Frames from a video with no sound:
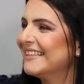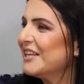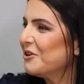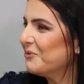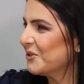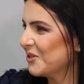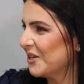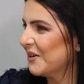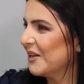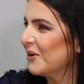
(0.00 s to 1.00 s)
Thank you for
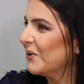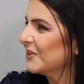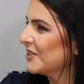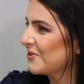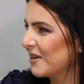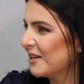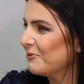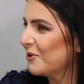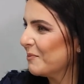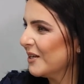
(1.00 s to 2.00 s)
sharing all this great
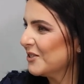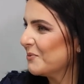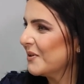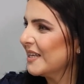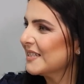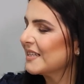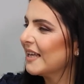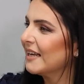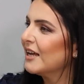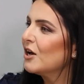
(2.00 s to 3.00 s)
information with us,
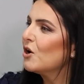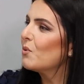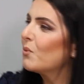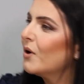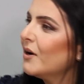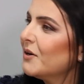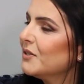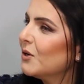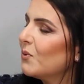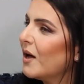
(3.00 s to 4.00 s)
Glenn. What are
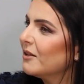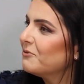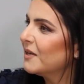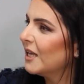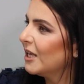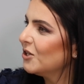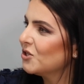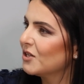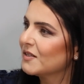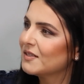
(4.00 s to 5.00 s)
the
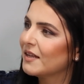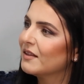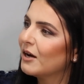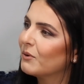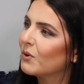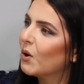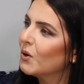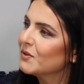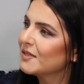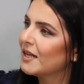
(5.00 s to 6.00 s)
qualifications that our
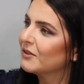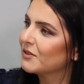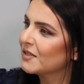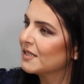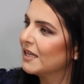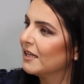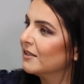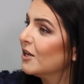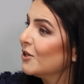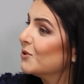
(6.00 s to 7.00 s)
wholesalers
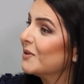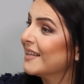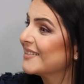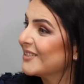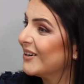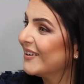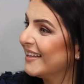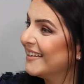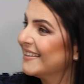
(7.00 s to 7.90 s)
need to get started?